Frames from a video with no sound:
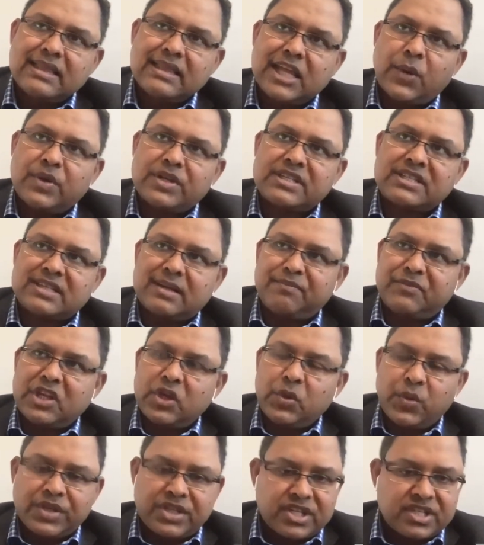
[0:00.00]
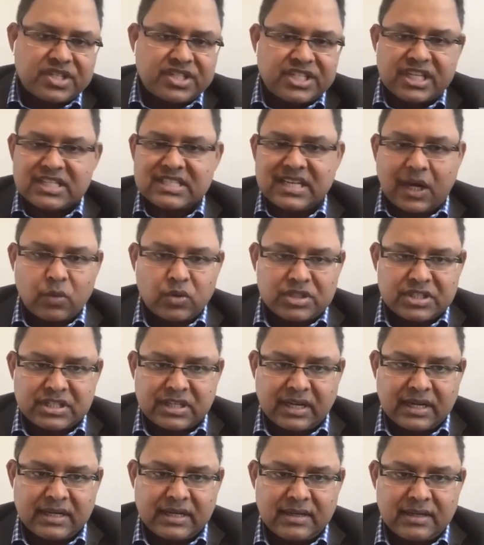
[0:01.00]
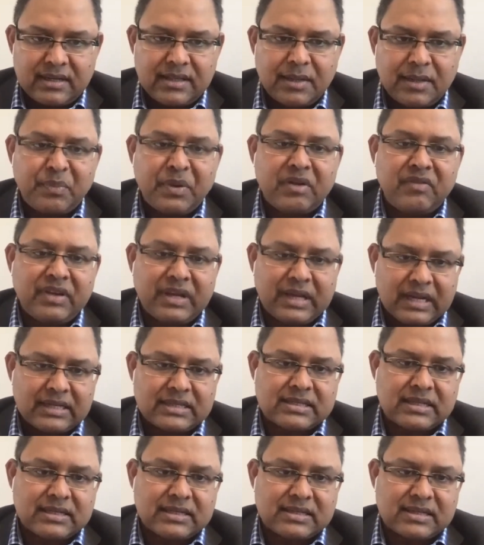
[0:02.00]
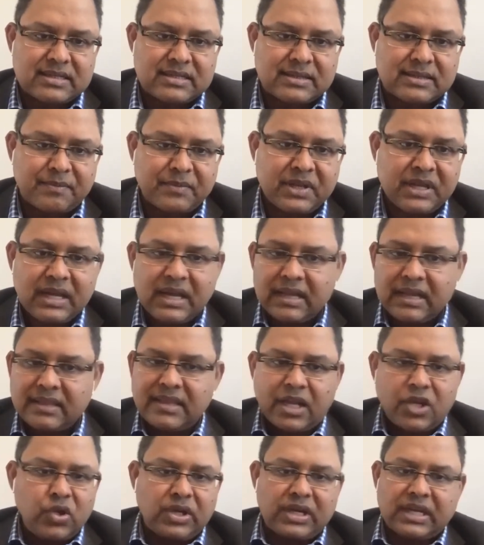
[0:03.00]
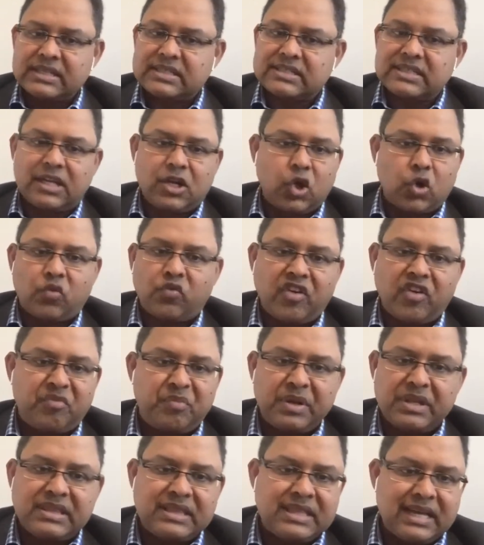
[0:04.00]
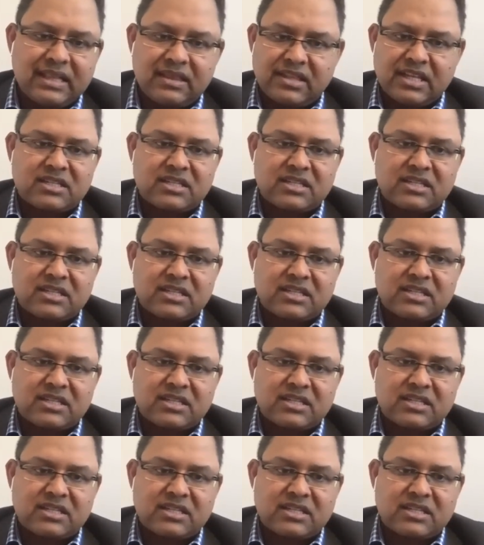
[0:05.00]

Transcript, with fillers: there was something which is just outside the pelvic system, then you can say, look, we've been there.